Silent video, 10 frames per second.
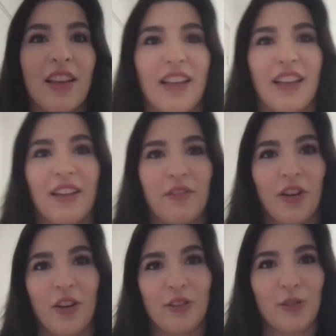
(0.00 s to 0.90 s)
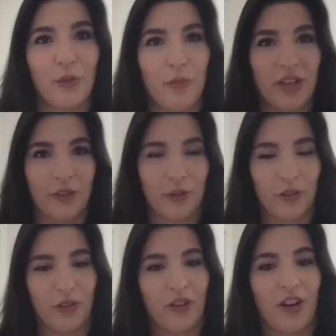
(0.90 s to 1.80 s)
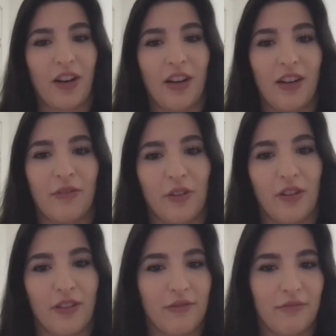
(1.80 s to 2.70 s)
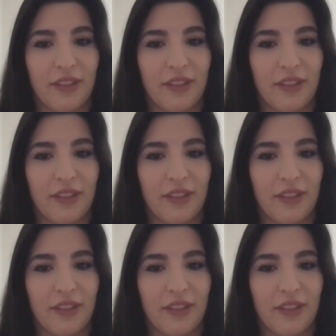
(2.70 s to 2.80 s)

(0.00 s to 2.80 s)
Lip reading: We also monitor your car for